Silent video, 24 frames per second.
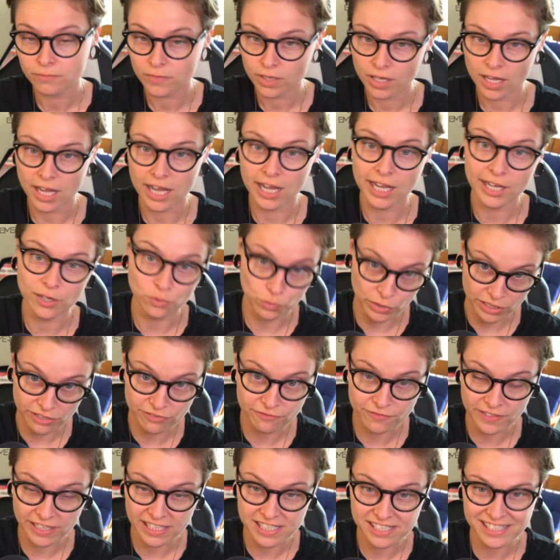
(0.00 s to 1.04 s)
I
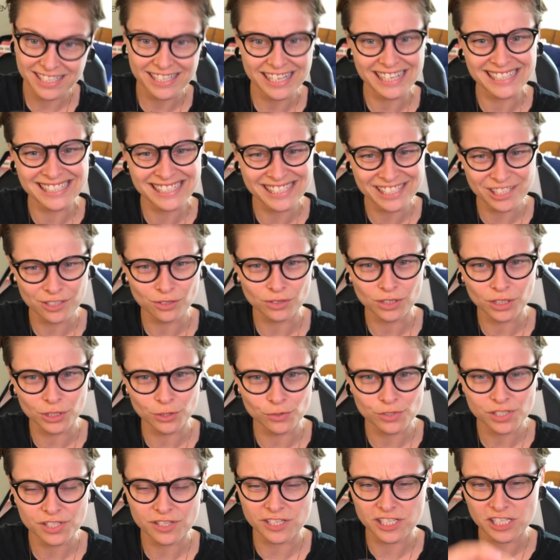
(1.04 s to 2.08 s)
refixed it. It's still
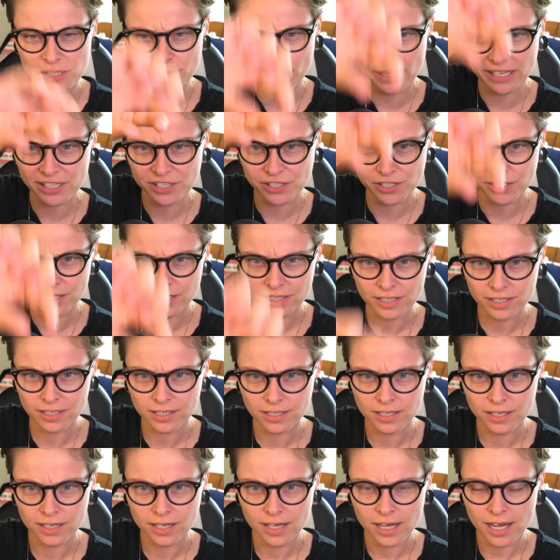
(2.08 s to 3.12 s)
loose, the spacer
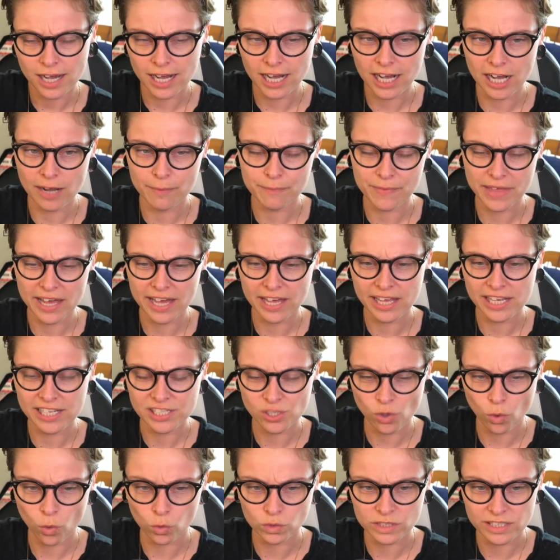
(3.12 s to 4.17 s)
um, that
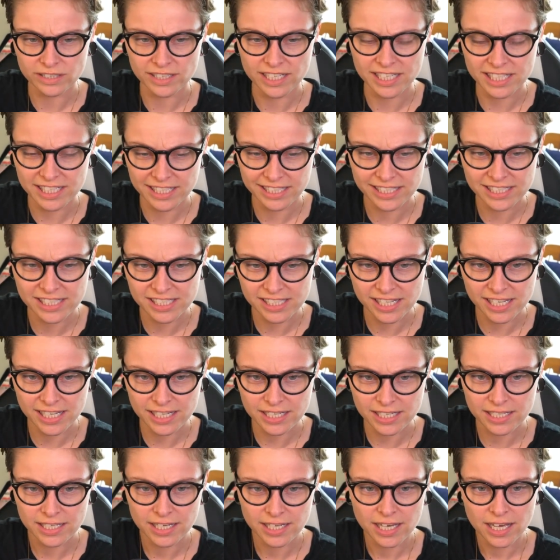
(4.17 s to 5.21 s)
is holding the
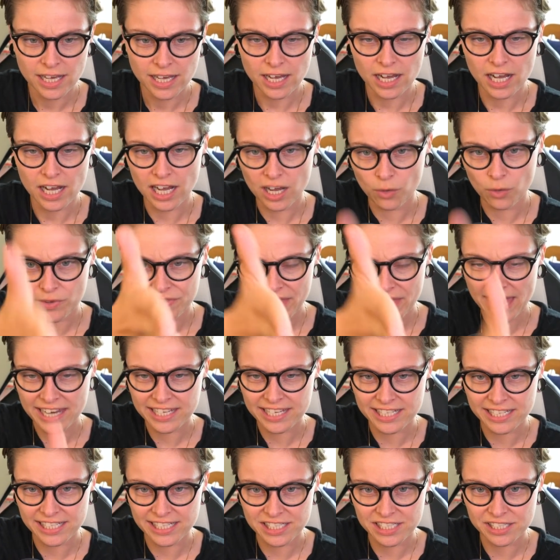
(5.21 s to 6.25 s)
heatsink uh, with
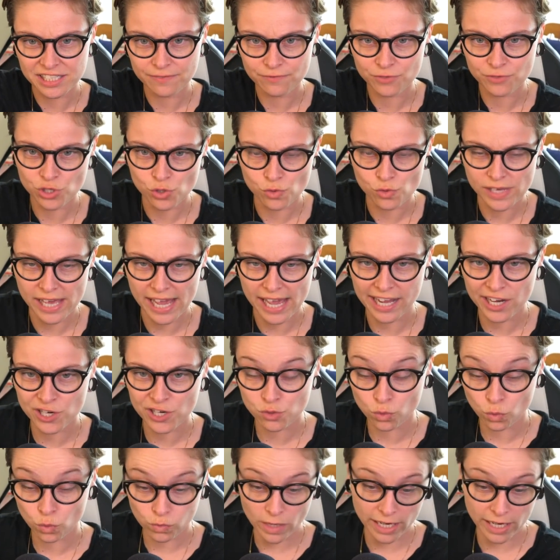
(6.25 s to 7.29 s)
adhesive to the
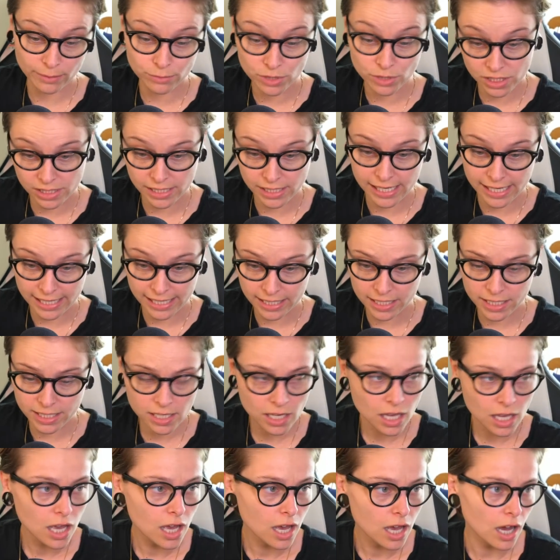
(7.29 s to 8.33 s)
actual RAM stick
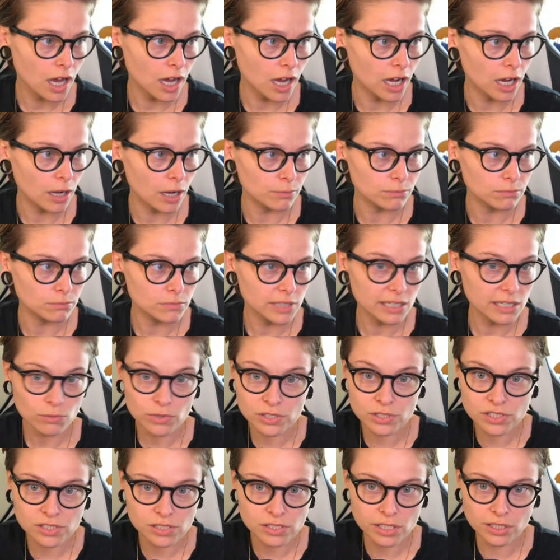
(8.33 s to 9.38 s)
um, it
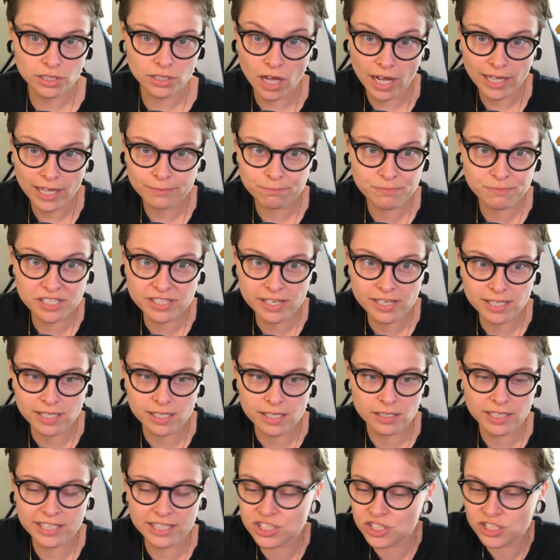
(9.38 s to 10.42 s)
was not
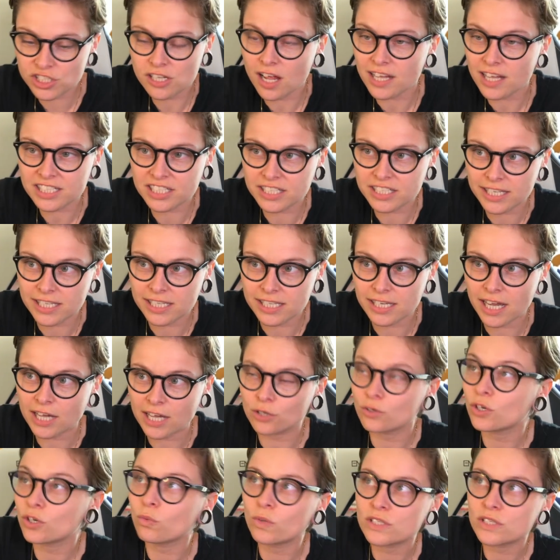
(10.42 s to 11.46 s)
sticky. It's just not sticky. I
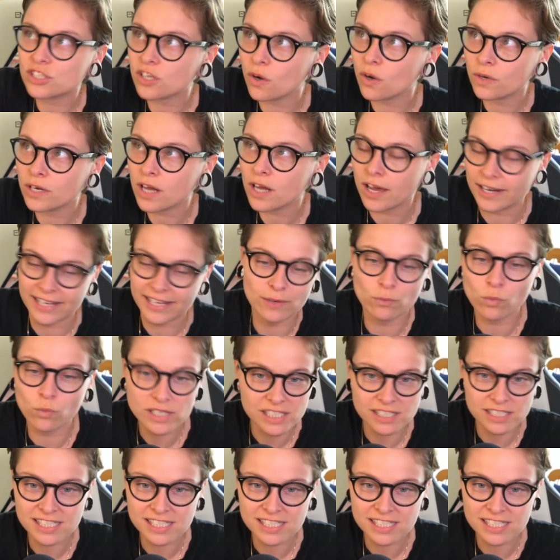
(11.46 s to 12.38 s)
don't know what's going on. It wasn't